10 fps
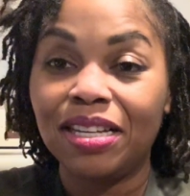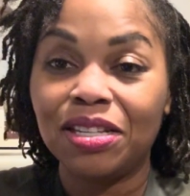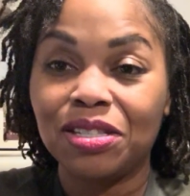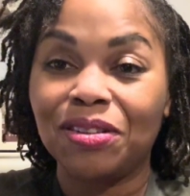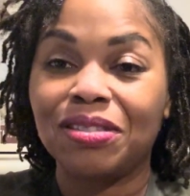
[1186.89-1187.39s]

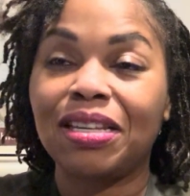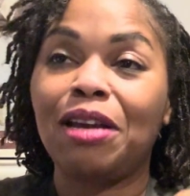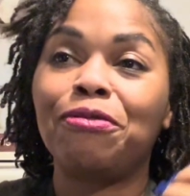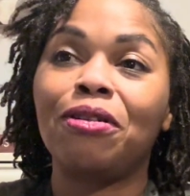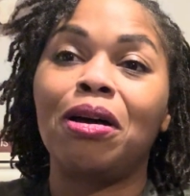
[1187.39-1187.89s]
So
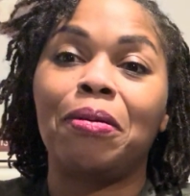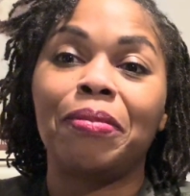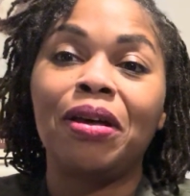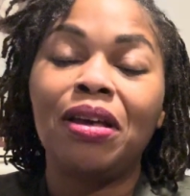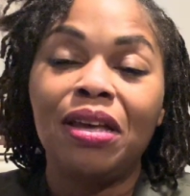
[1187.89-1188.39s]
say
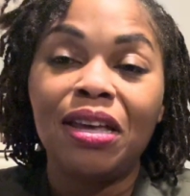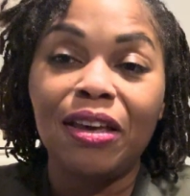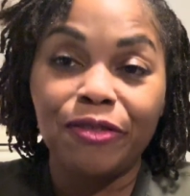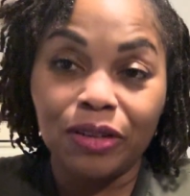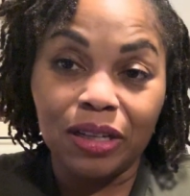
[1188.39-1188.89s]

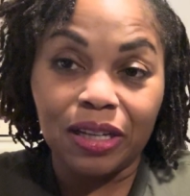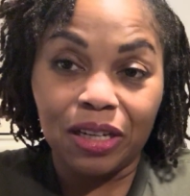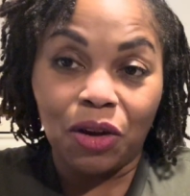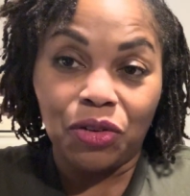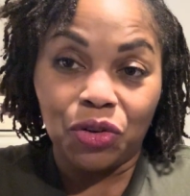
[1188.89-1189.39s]
if you're looking to
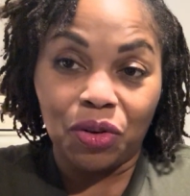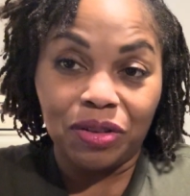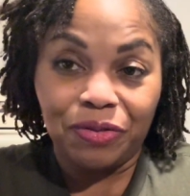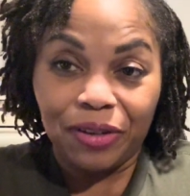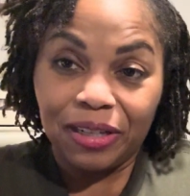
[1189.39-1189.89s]
go
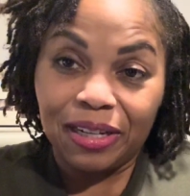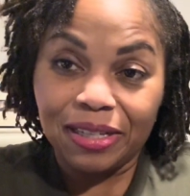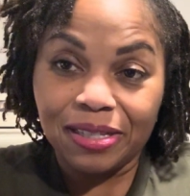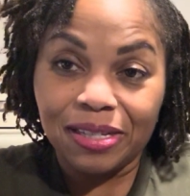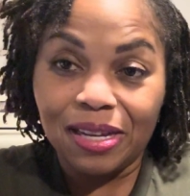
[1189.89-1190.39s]
North
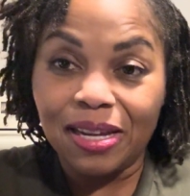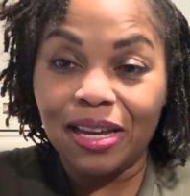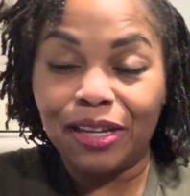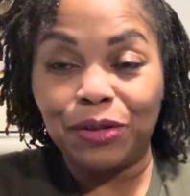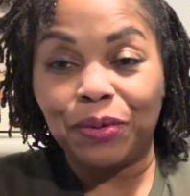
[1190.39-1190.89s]
Phoenix
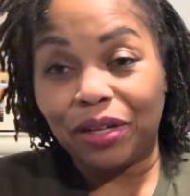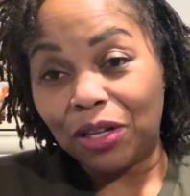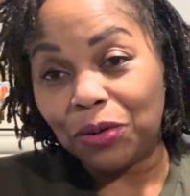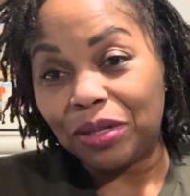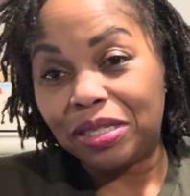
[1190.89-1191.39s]
and you want to
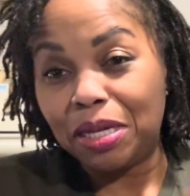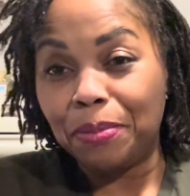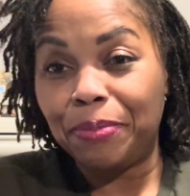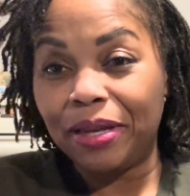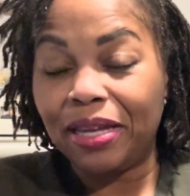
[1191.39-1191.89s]
go to
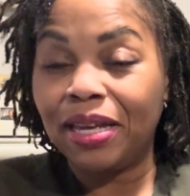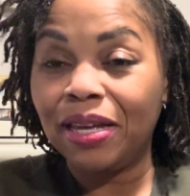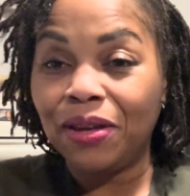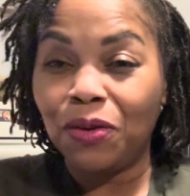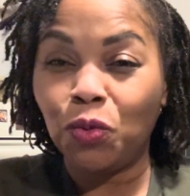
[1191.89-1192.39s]
Tempe,
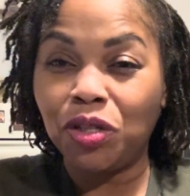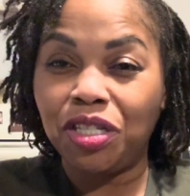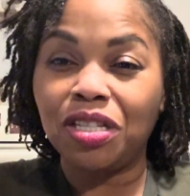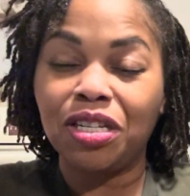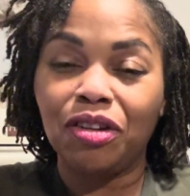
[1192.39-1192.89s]
which
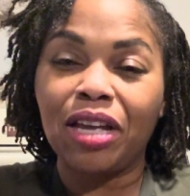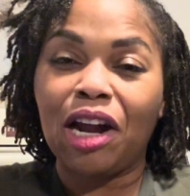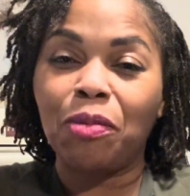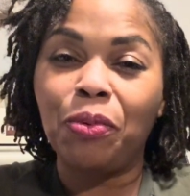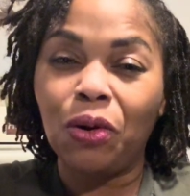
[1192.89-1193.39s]
is near the
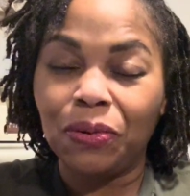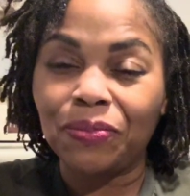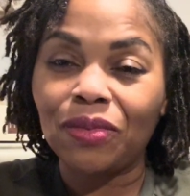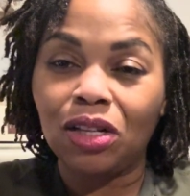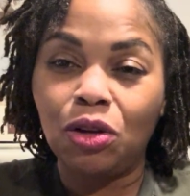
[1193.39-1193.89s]

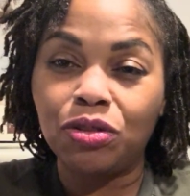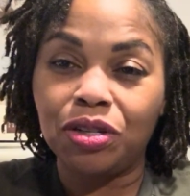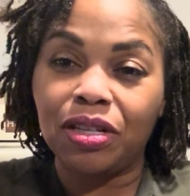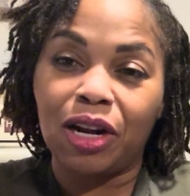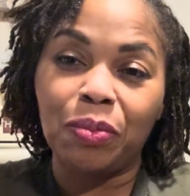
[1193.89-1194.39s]
airport, closer
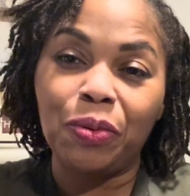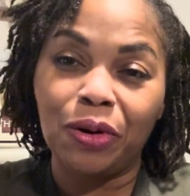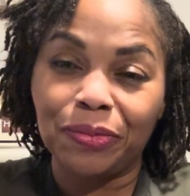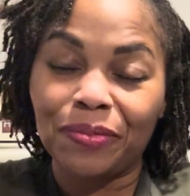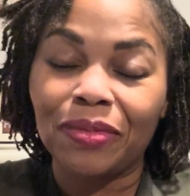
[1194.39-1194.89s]
to the
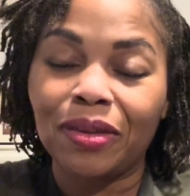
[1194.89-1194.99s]
airport,